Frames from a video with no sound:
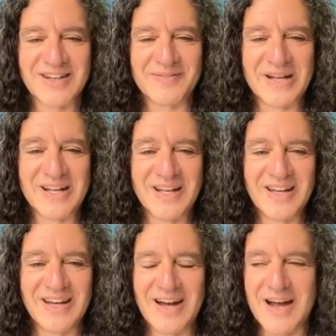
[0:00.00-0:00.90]
I mean,
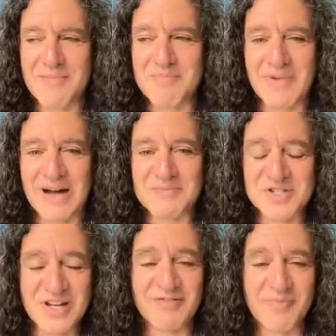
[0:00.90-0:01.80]
I, am I'm, I'm
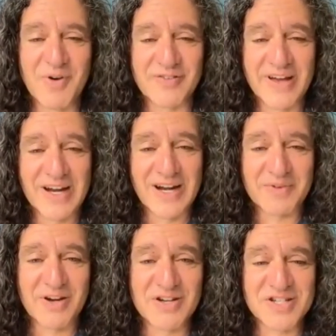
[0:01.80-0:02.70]
self motivated. I'm
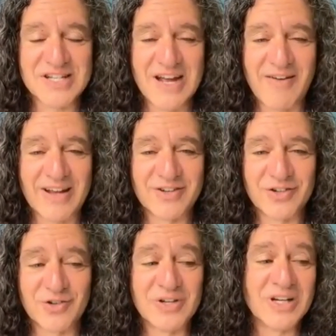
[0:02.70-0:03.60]
curious to see how I can
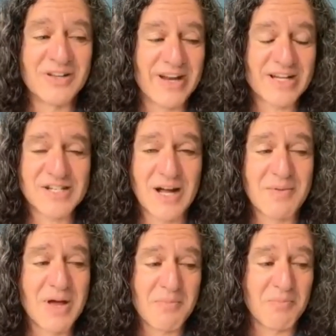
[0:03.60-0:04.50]
do the next time.